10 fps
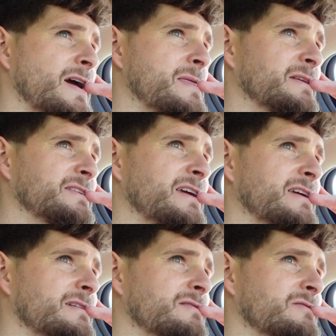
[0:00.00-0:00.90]
And they
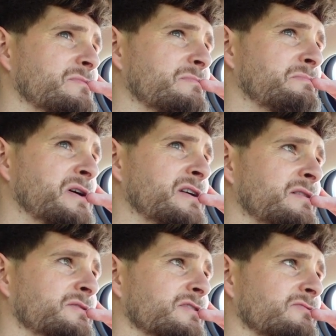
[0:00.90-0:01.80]
say, you know,
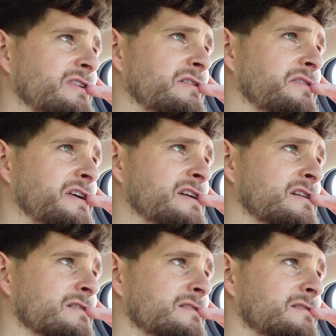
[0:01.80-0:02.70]
burnout's a real
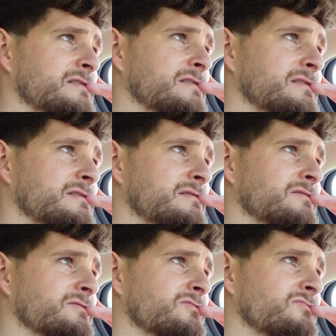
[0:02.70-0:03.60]
thing.
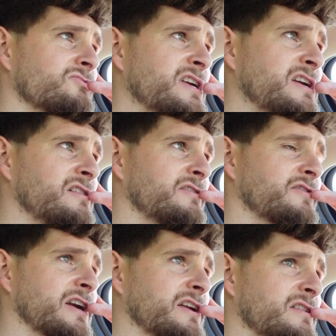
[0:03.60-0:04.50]
Real
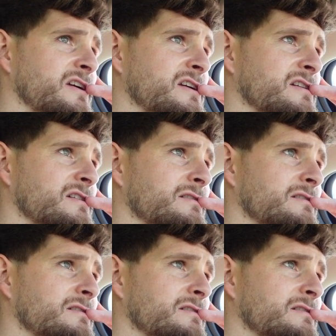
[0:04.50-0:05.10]
frickin' thing.